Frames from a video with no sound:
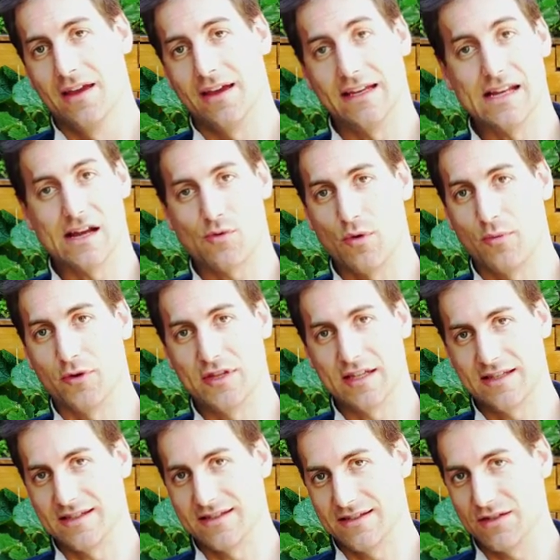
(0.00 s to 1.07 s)
In
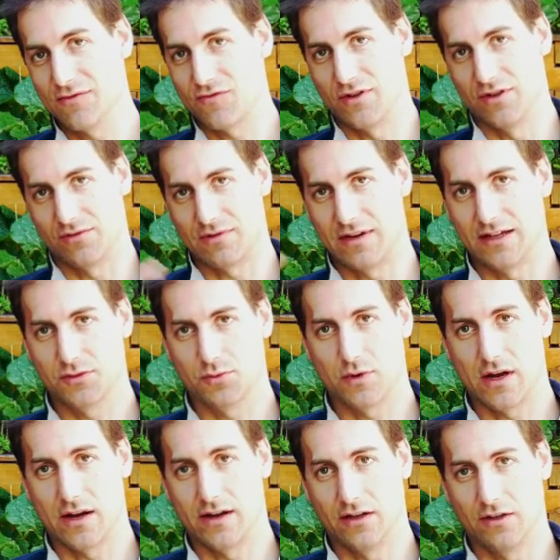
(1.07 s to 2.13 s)
aquaponics is different, right?
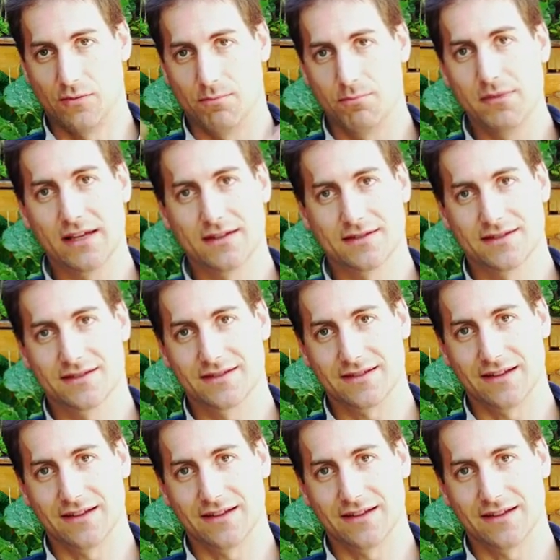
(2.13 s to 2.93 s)
We are in a mixed